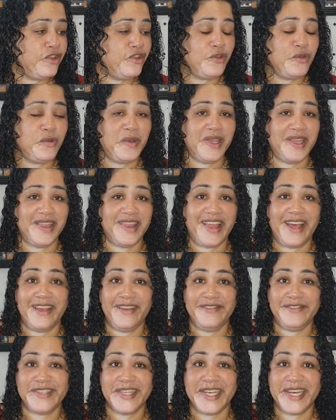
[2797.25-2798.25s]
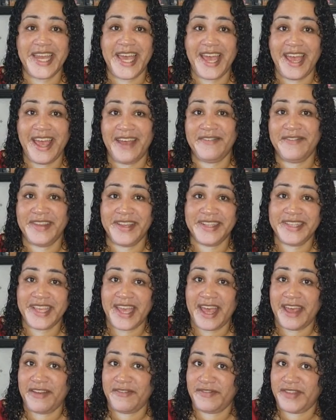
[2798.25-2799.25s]
doing lives and not having to
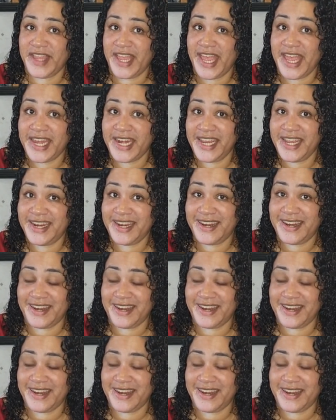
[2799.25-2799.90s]
have to edit.